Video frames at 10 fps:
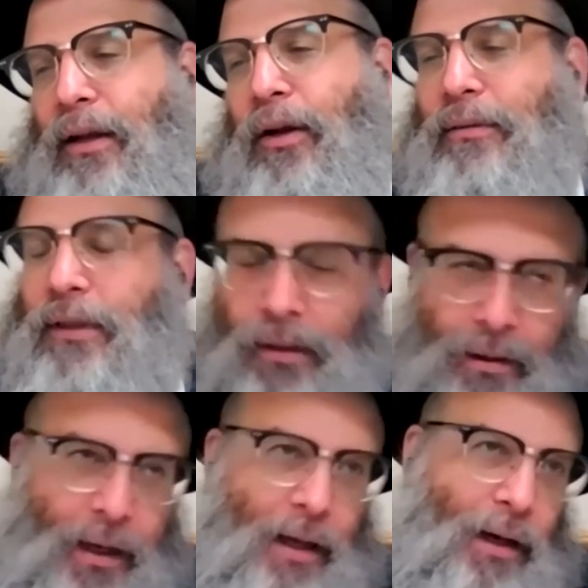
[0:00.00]
you know,
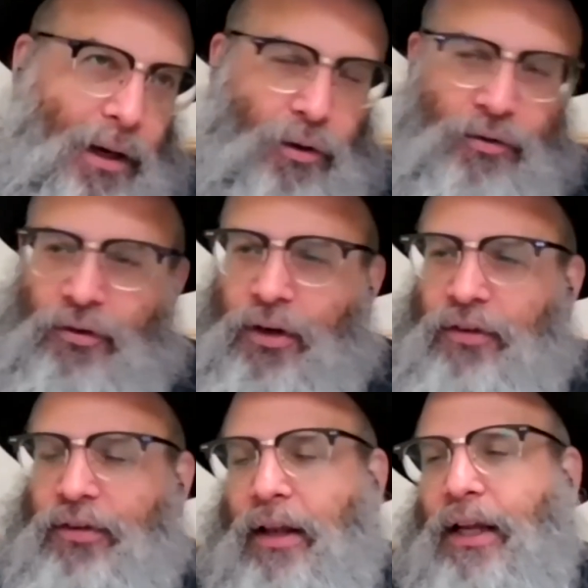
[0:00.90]
okay, I know so it's going
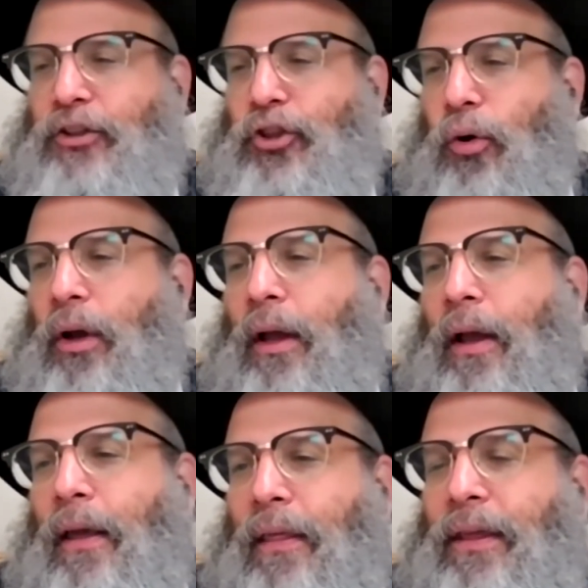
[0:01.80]
to sound like a joke.
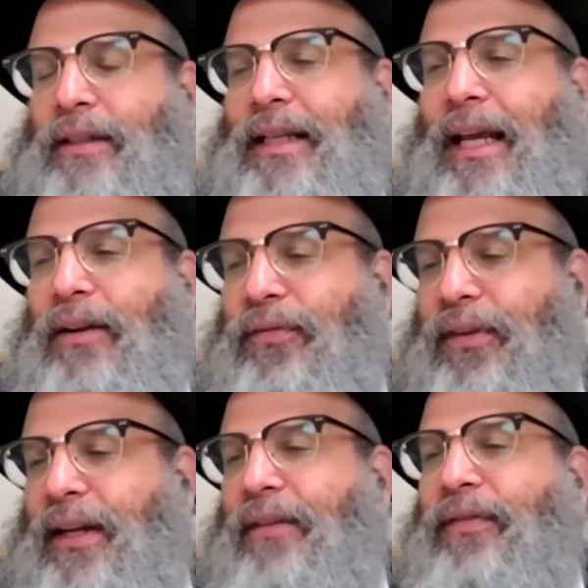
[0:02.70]
This
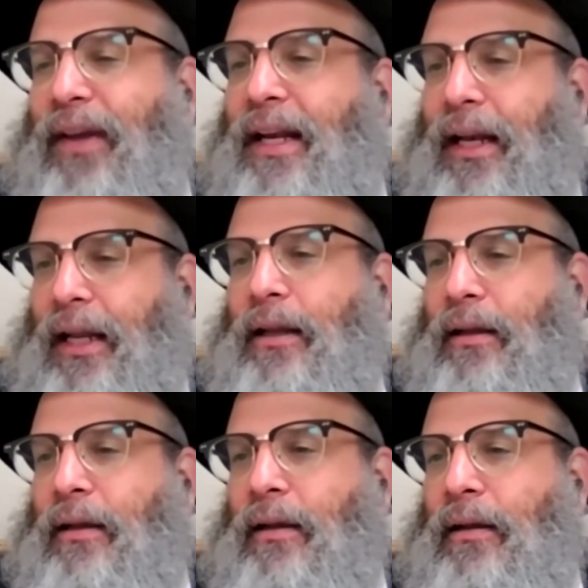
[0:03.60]
infinite finity,
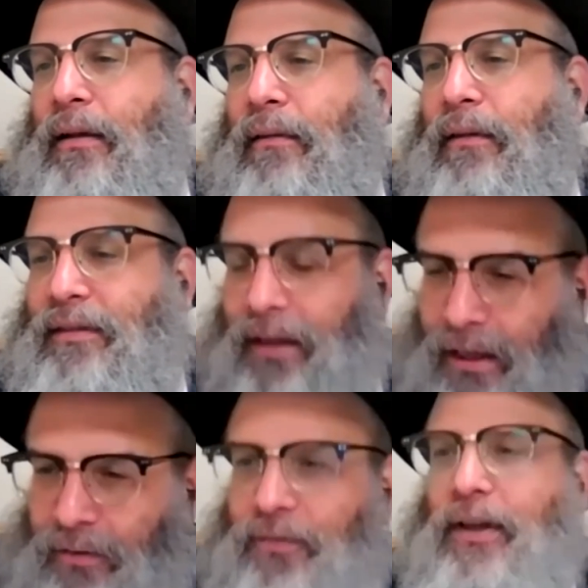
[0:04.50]
this
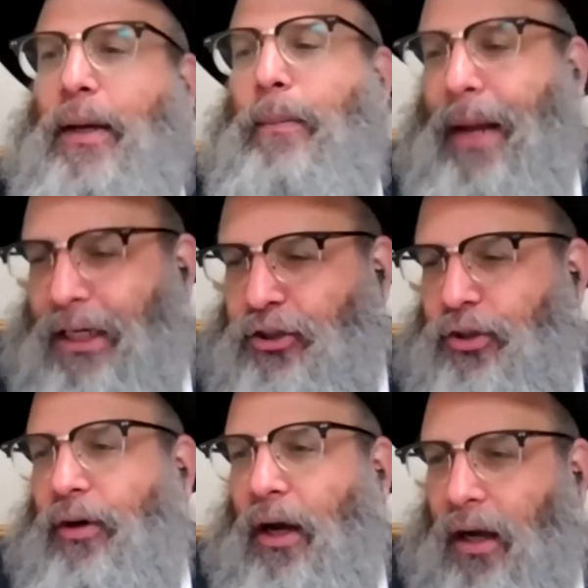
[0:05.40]
infinite
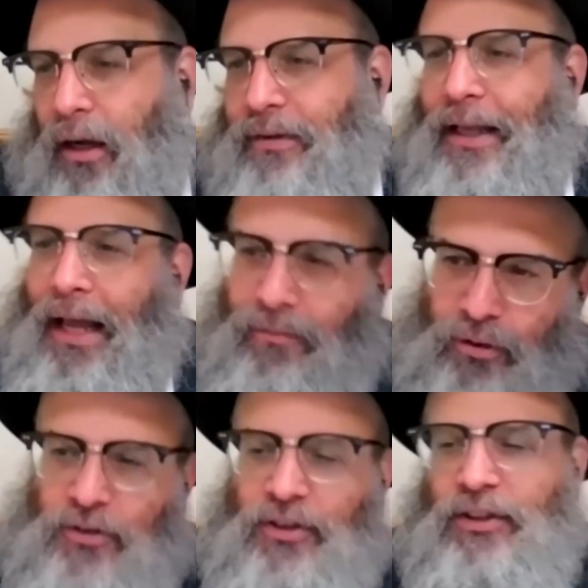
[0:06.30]
measure of
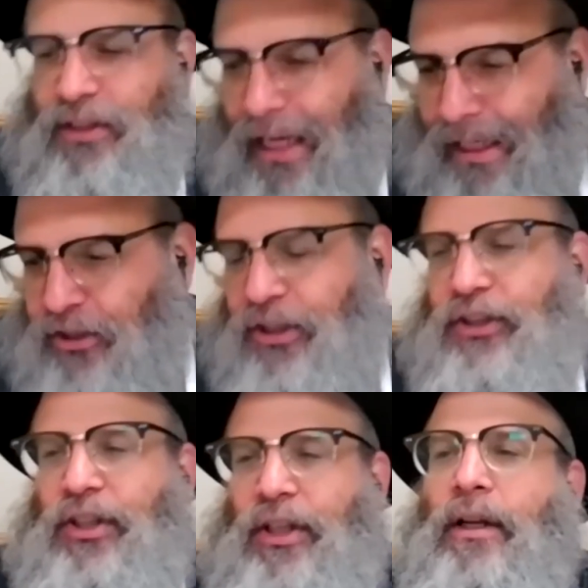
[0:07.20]
levels and
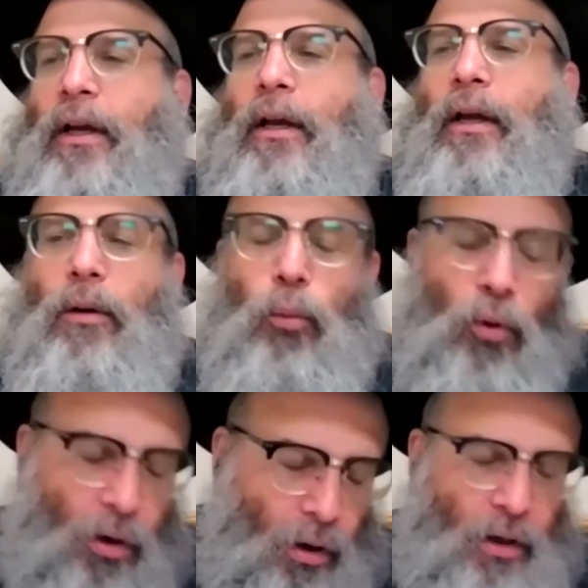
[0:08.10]
stages and
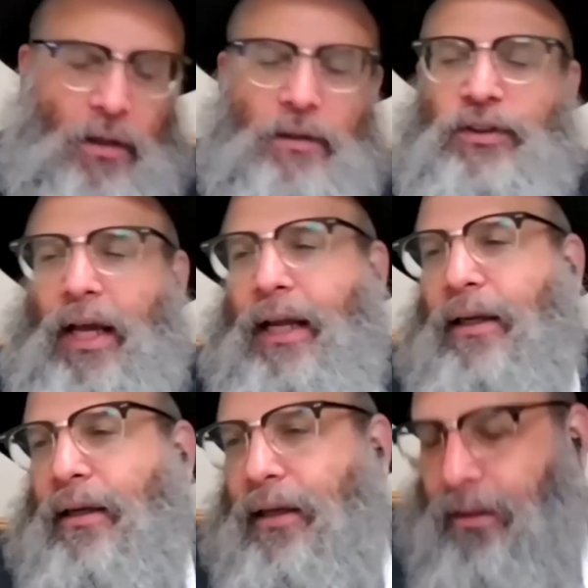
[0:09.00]
worlds
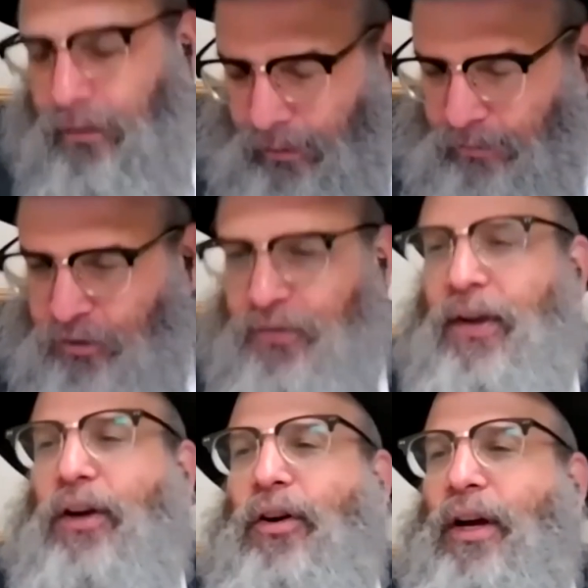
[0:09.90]
and and
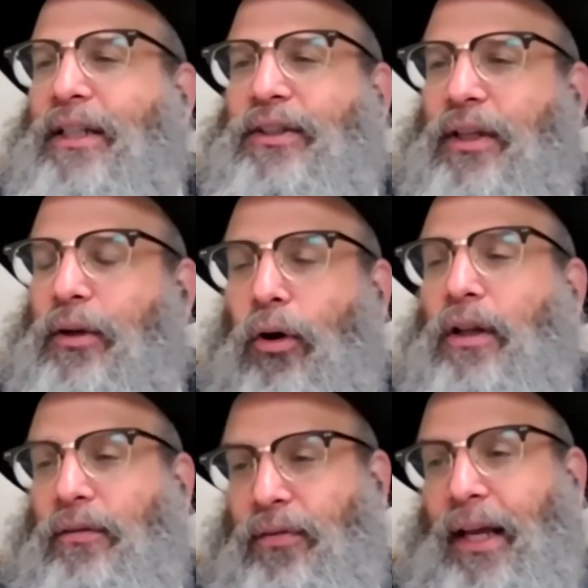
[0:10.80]
sefiros and
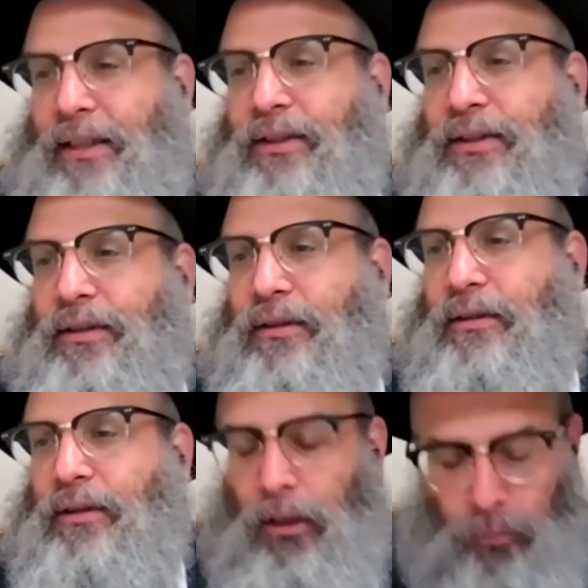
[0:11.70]
all of this,
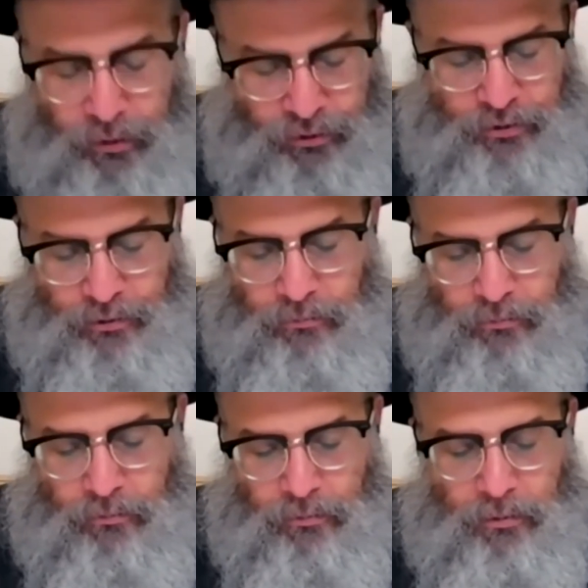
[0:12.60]
you know, which is
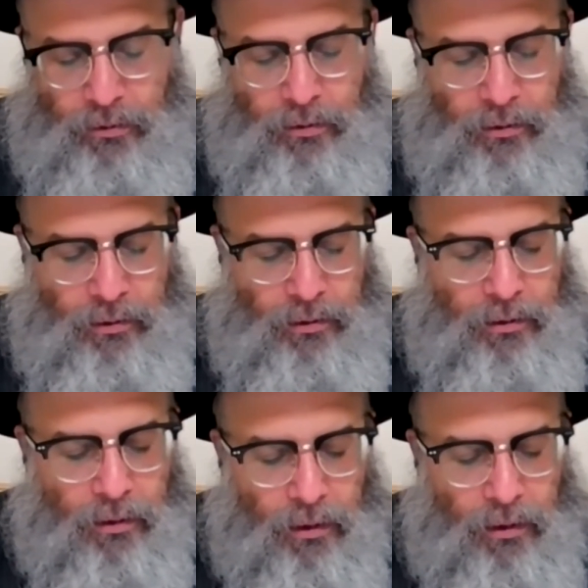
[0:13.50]
uh,